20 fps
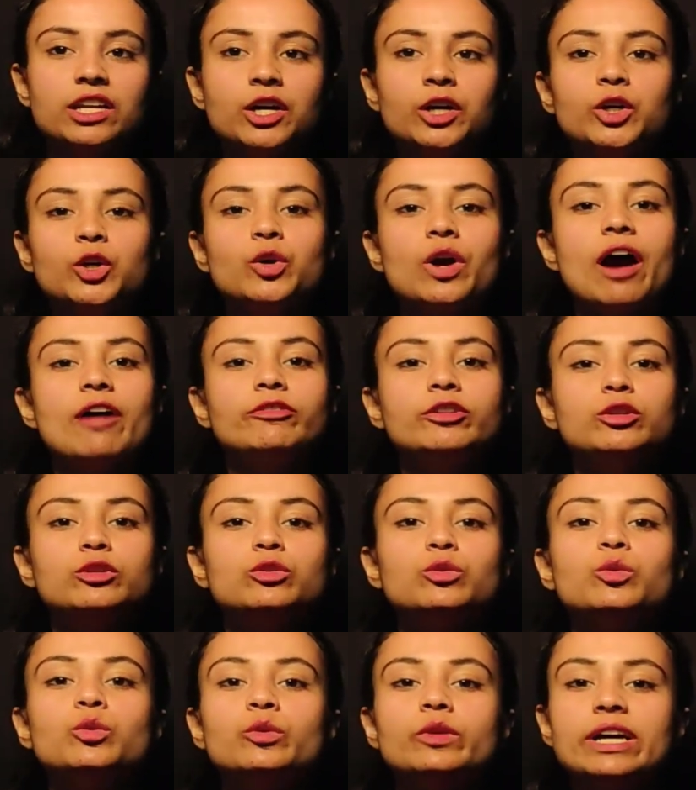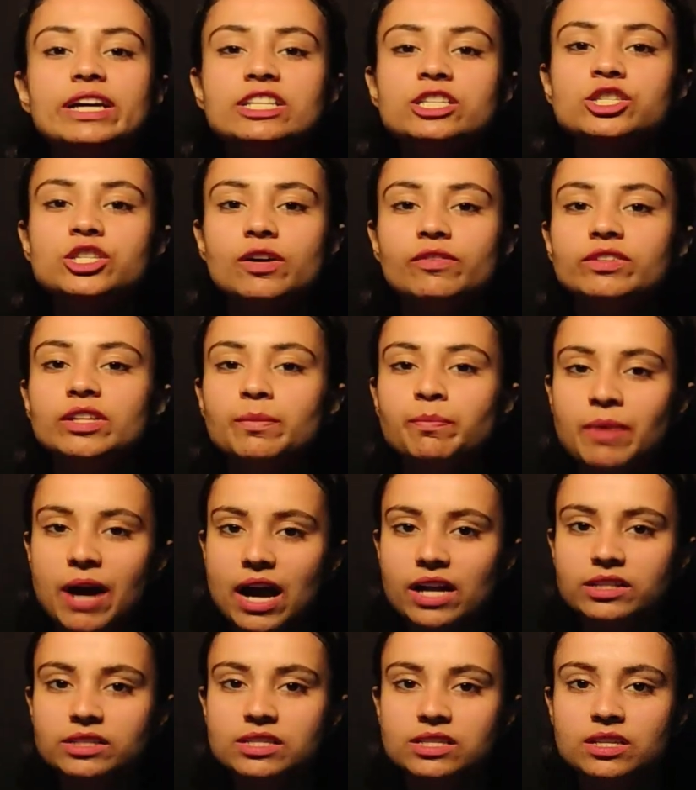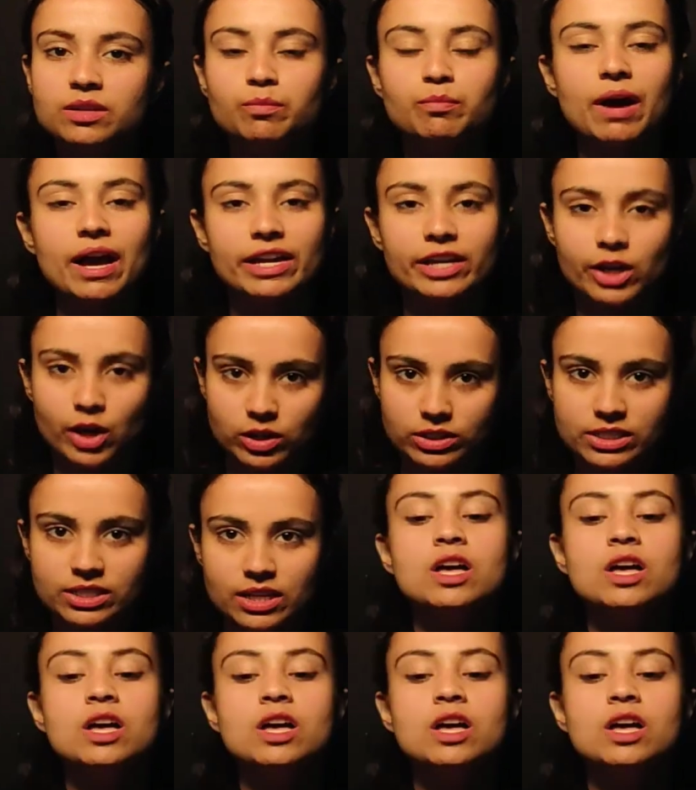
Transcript: you have to do rest of the parts by yourself.